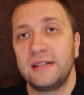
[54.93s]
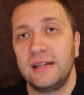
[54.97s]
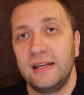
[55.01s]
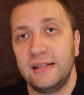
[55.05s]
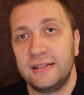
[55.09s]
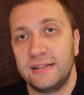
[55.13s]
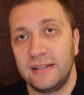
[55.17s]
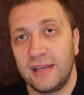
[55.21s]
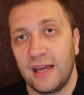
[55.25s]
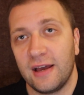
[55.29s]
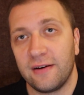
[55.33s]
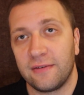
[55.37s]

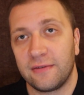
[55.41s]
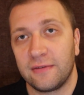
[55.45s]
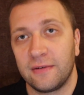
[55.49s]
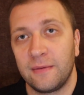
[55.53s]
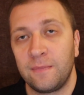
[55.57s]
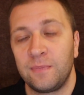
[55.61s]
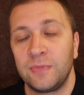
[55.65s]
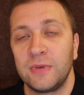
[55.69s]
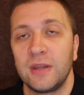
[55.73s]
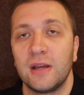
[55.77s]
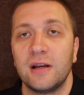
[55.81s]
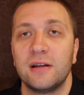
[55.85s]
ETF.
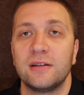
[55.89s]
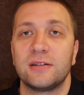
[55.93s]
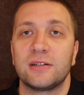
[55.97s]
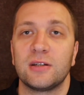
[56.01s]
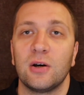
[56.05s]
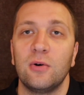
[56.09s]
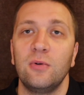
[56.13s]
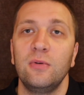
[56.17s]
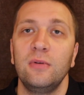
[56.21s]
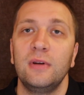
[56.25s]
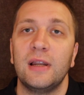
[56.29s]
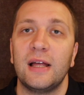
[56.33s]

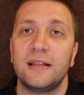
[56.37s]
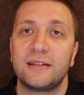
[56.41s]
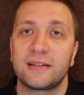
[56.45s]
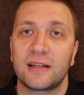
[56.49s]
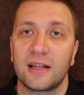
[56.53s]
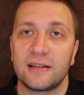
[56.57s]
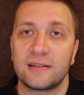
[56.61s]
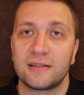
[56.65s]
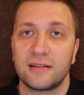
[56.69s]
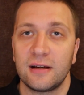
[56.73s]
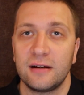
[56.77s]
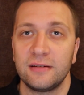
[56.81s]
So let's
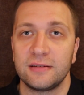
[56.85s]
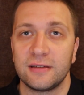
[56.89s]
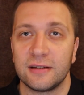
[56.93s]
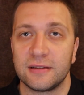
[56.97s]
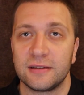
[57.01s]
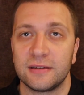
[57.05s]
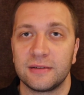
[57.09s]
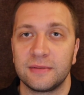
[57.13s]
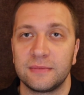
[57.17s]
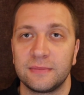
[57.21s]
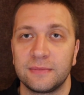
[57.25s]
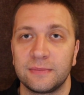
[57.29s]
get started.